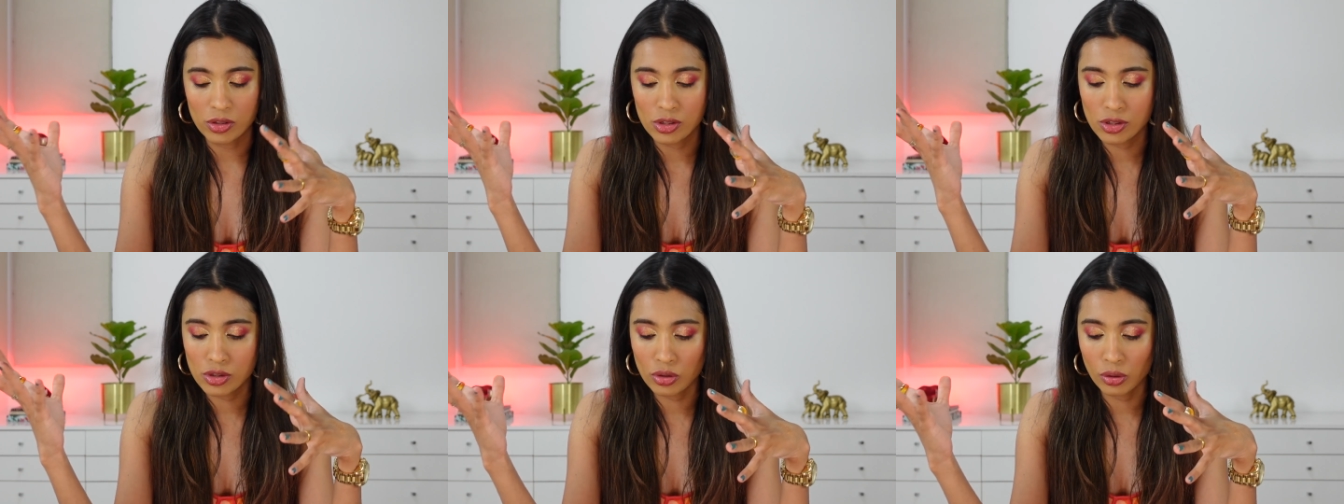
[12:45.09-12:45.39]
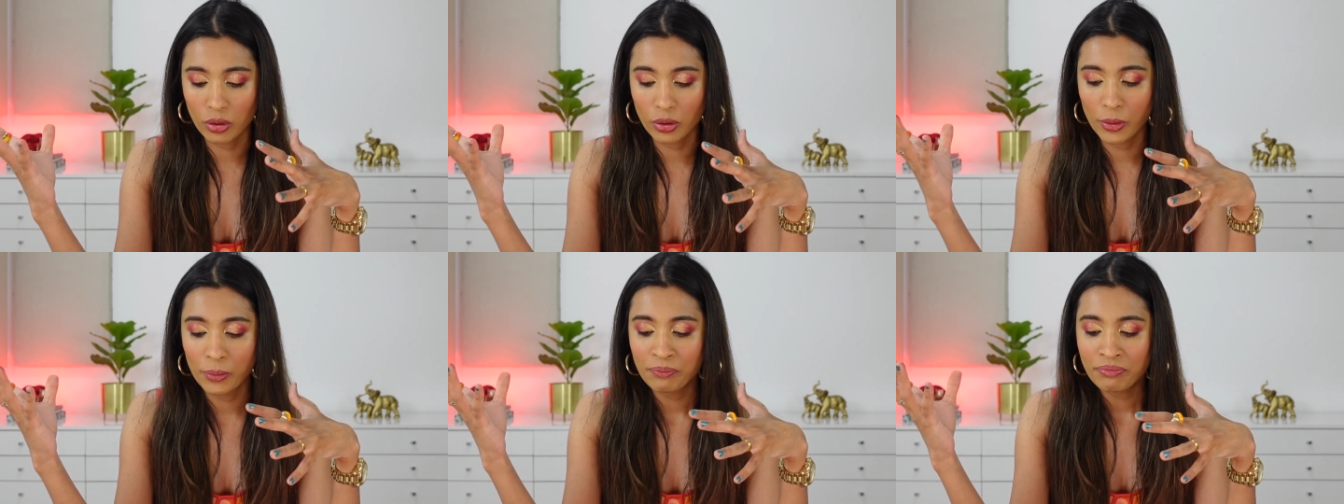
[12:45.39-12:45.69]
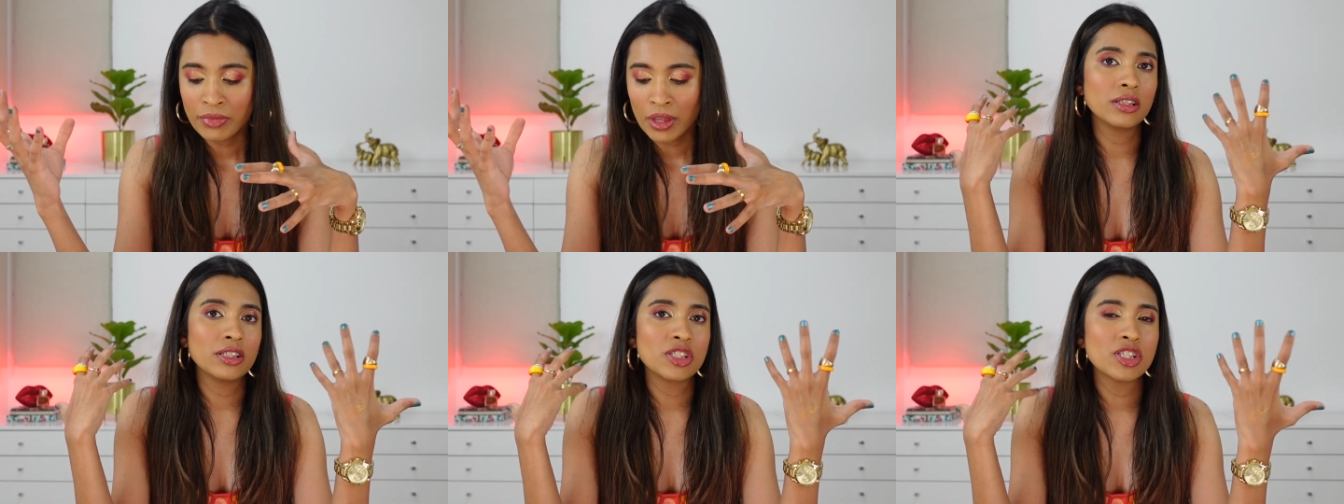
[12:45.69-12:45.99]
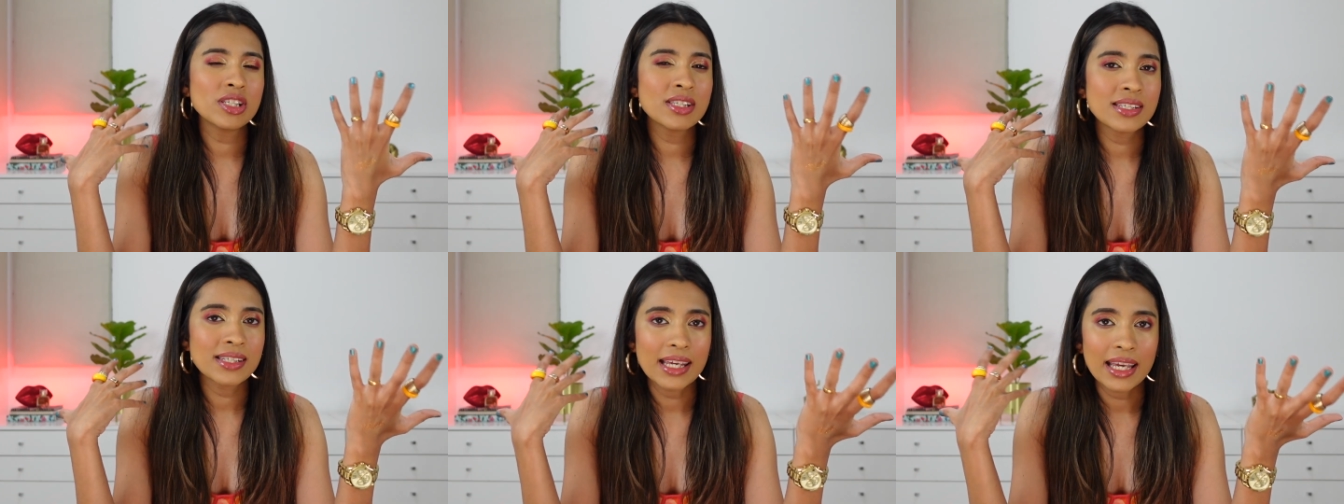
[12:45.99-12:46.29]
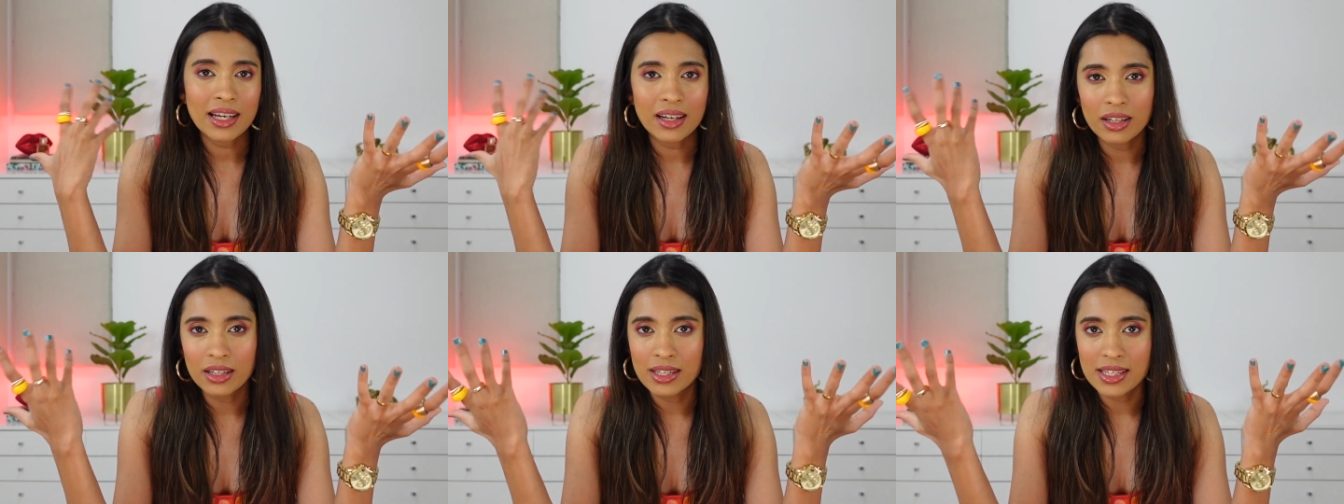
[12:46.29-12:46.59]
So just
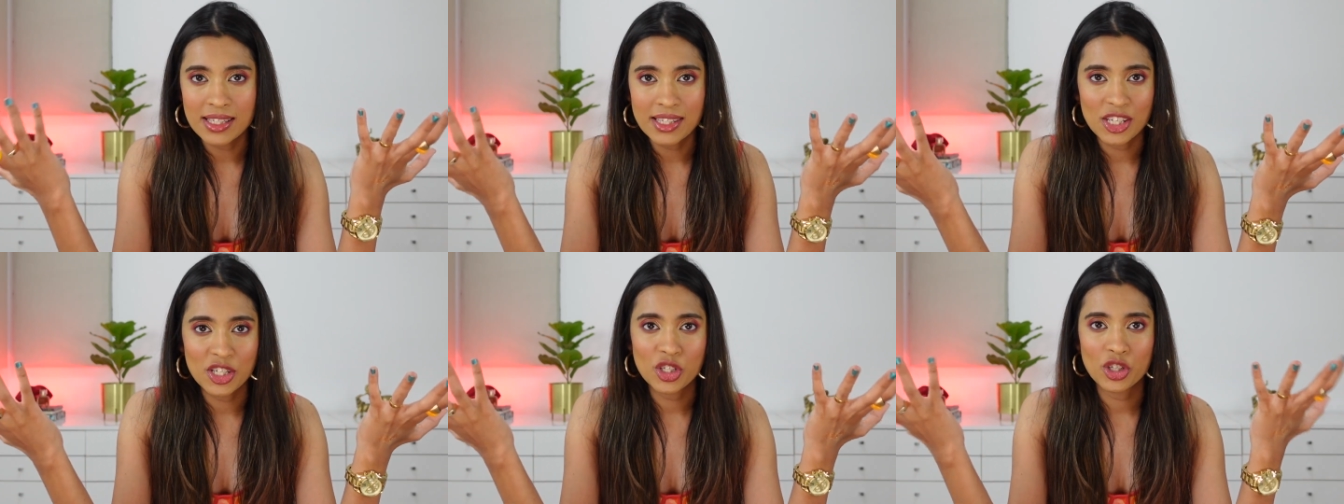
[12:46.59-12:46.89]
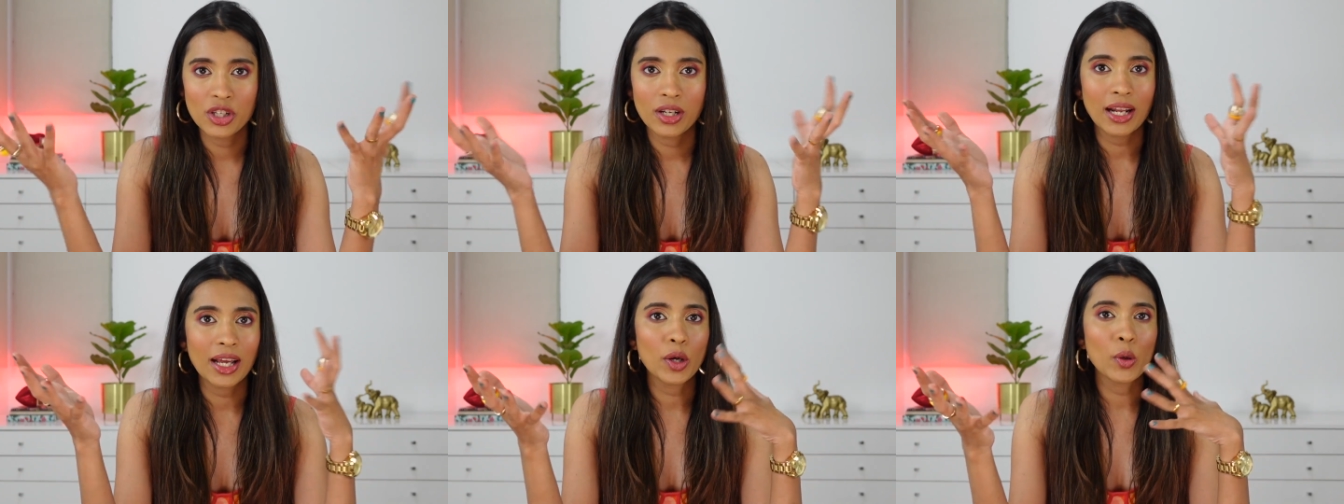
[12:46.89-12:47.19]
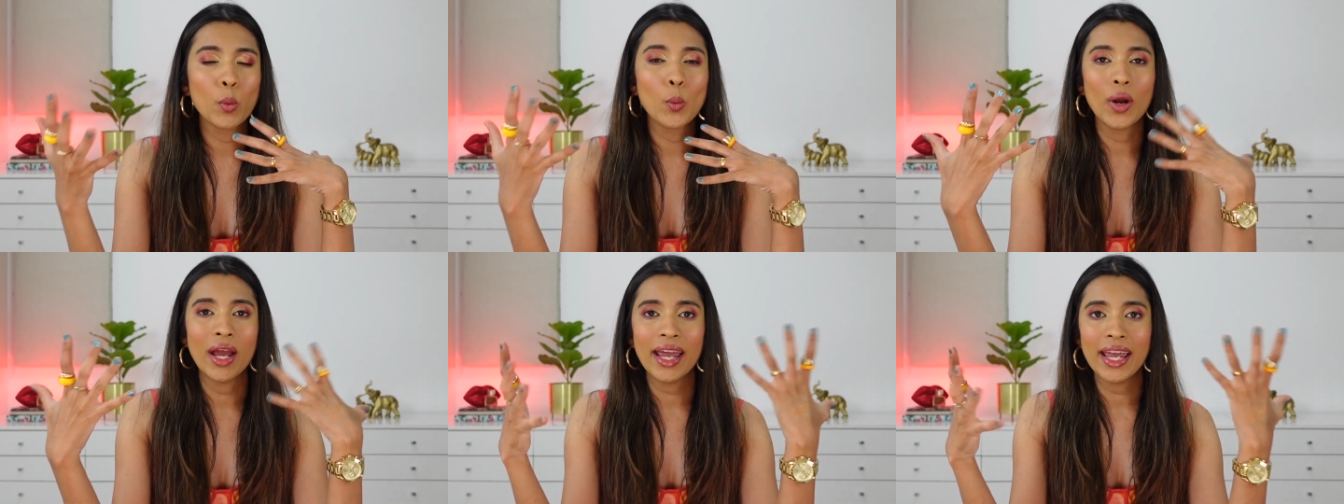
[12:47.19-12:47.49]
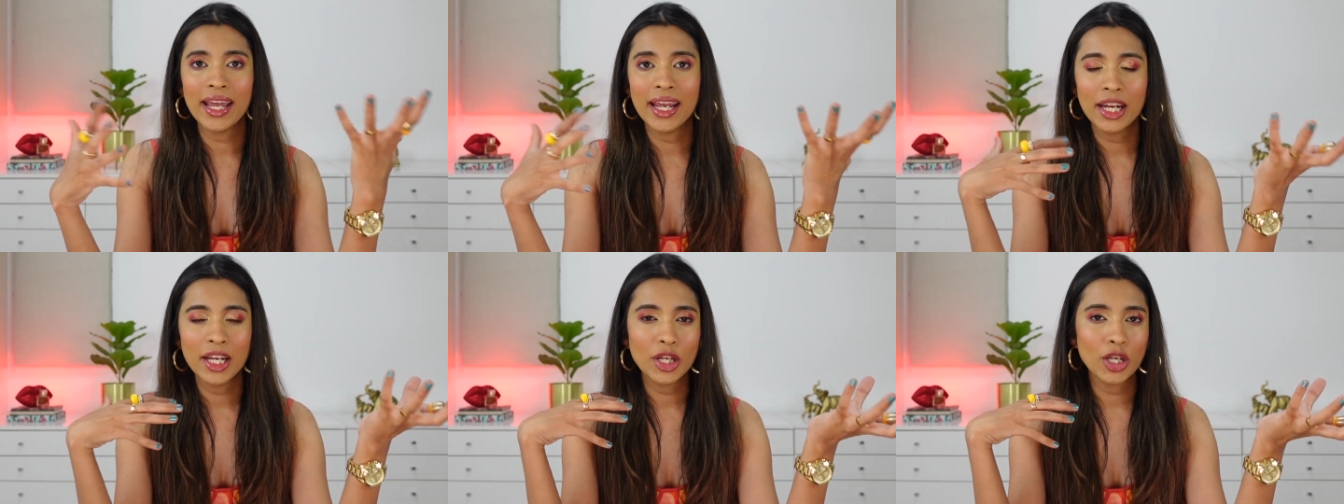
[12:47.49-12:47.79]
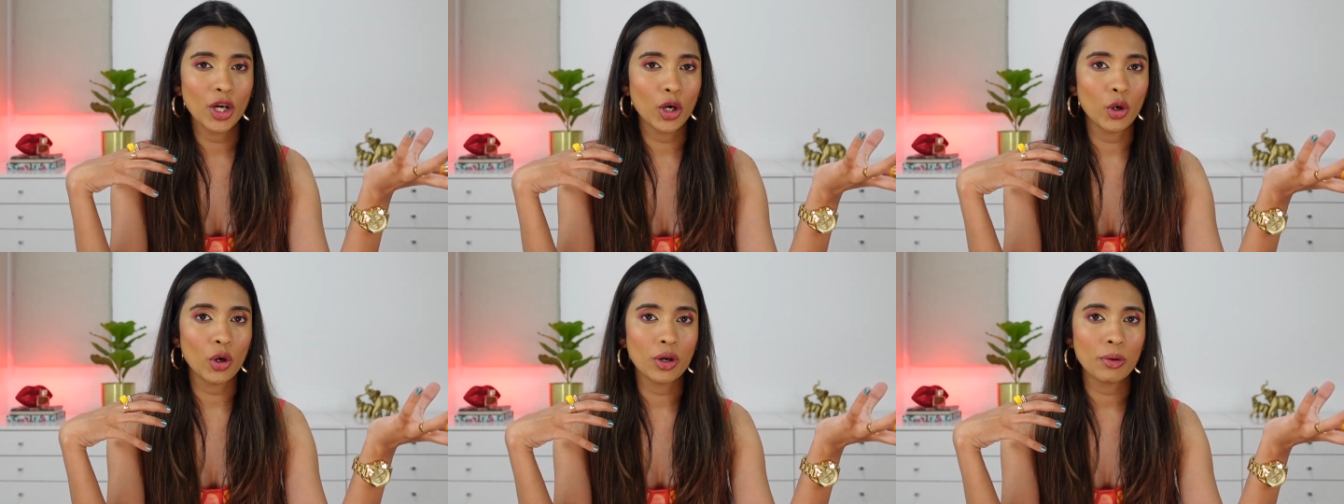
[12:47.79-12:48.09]
take a decision, like weigh in
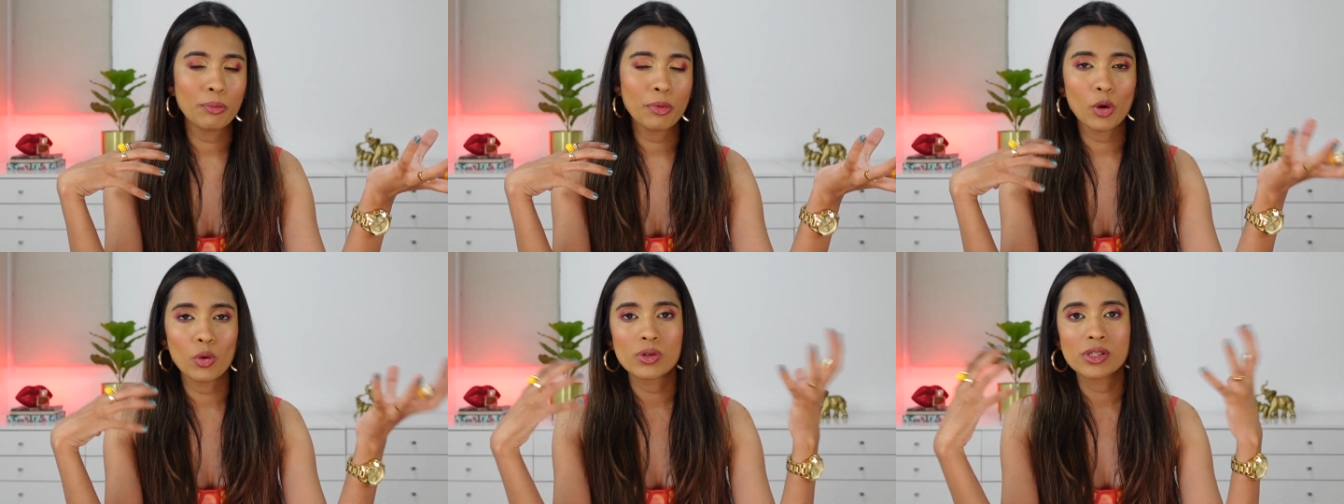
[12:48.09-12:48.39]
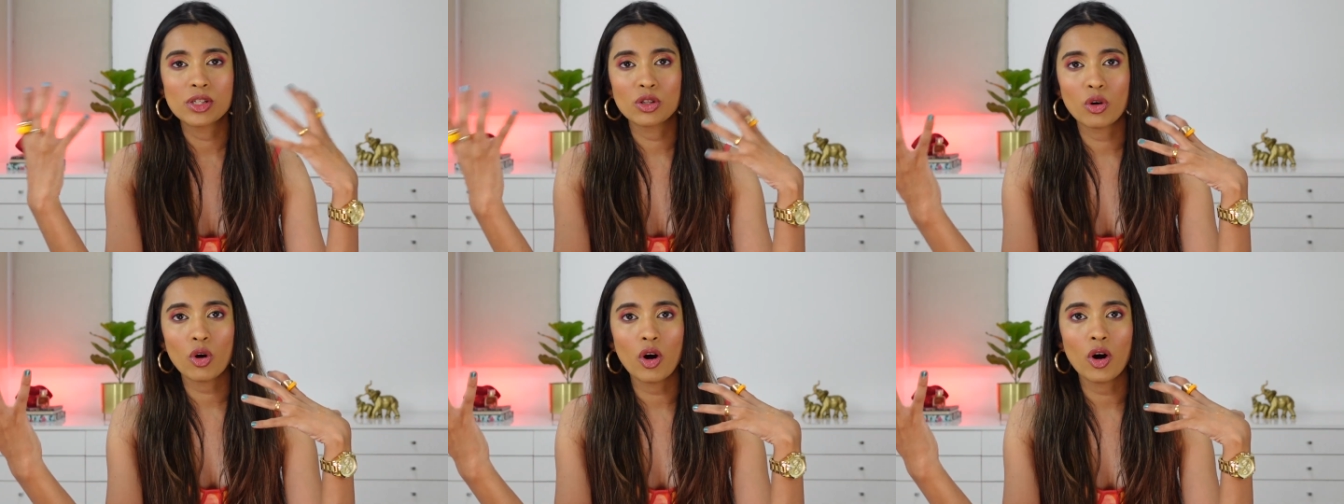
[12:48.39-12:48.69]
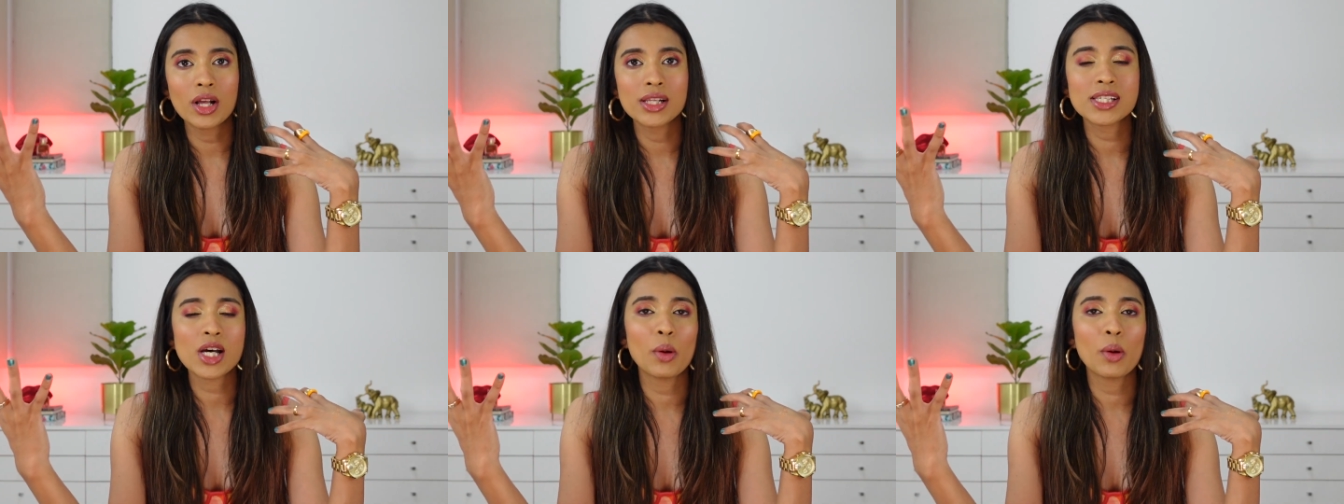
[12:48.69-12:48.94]
your pros and cons,